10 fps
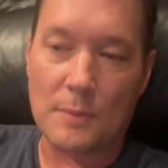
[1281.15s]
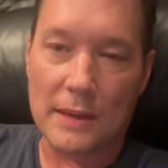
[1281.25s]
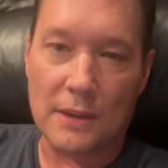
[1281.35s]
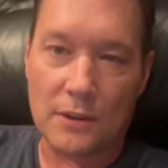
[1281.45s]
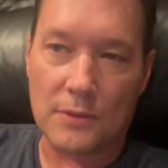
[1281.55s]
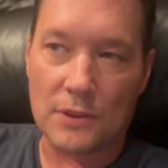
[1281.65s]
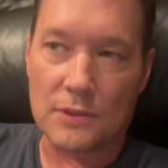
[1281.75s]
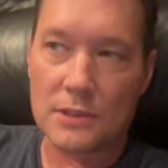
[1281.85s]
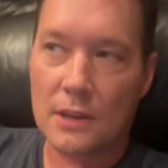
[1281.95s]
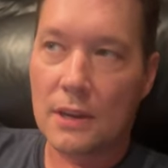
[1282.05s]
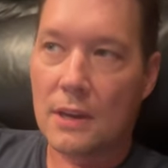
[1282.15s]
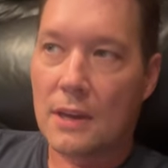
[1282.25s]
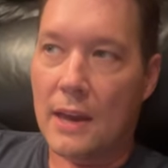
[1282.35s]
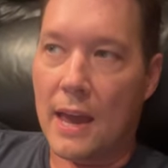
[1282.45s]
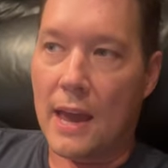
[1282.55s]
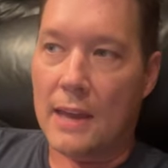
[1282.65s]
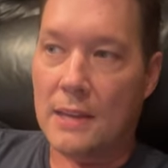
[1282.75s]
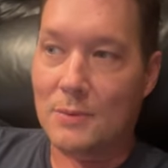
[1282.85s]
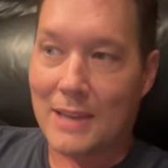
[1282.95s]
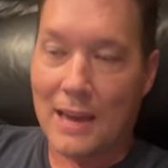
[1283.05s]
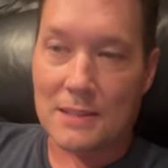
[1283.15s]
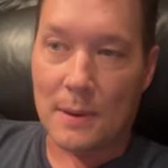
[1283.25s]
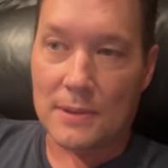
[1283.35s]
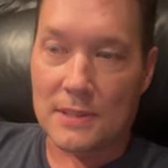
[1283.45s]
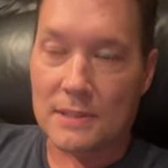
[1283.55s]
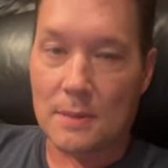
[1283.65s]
of big interviews, and he was asked about these things.